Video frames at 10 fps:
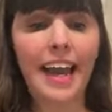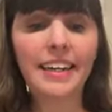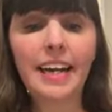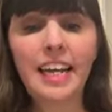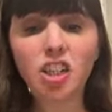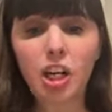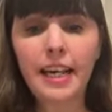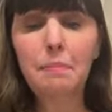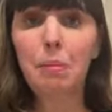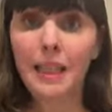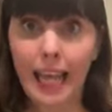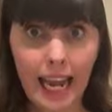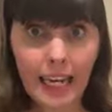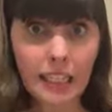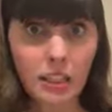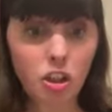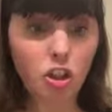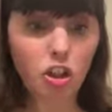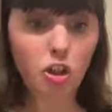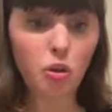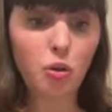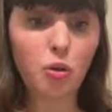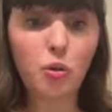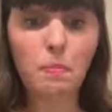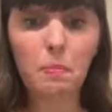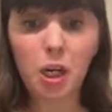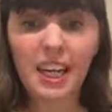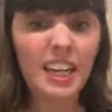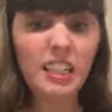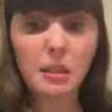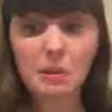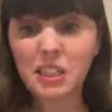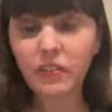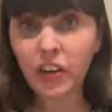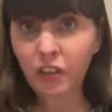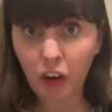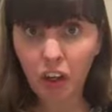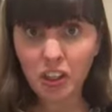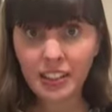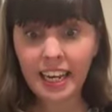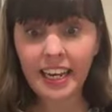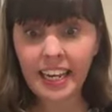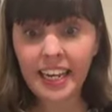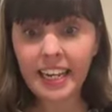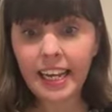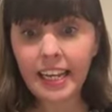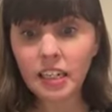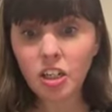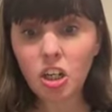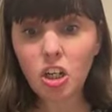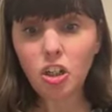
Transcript: I hadn't actually planned to put any specific photos in here yet.